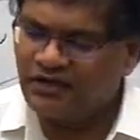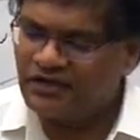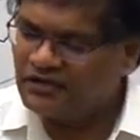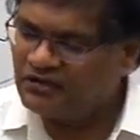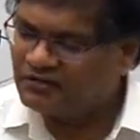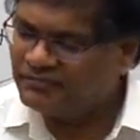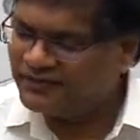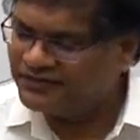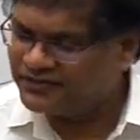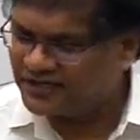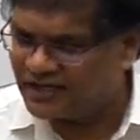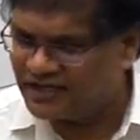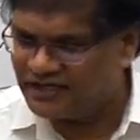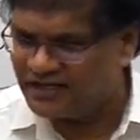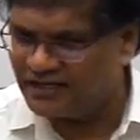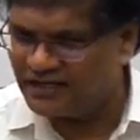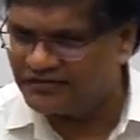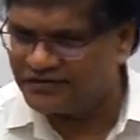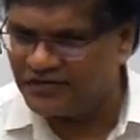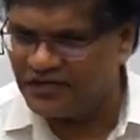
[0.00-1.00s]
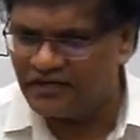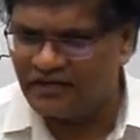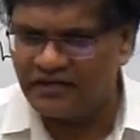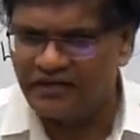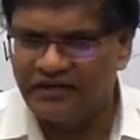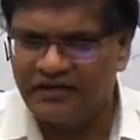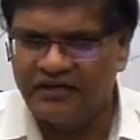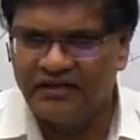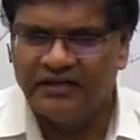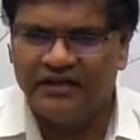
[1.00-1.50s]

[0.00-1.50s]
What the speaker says: pointed out by second ERC,